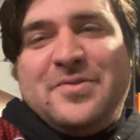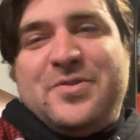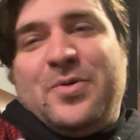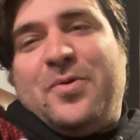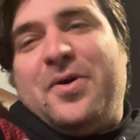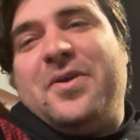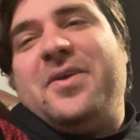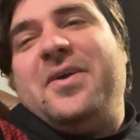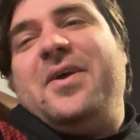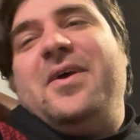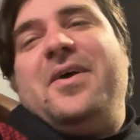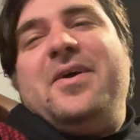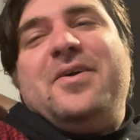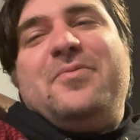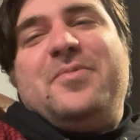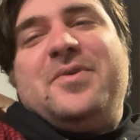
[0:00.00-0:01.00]
sword,
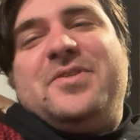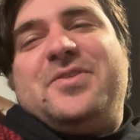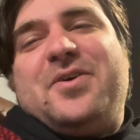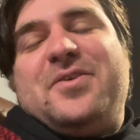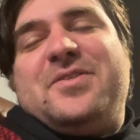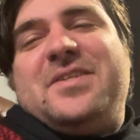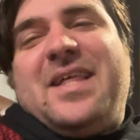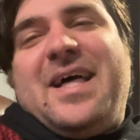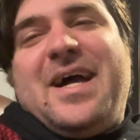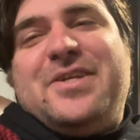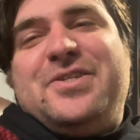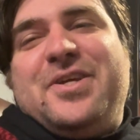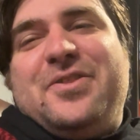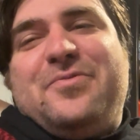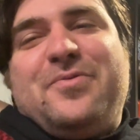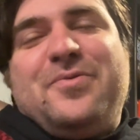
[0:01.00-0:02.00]
would start
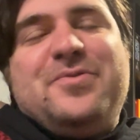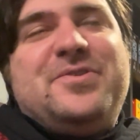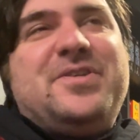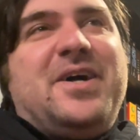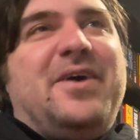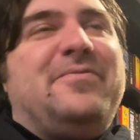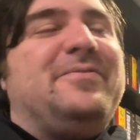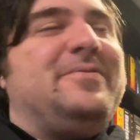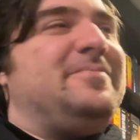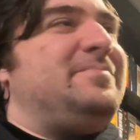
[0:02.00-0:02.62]
slashing through stuff,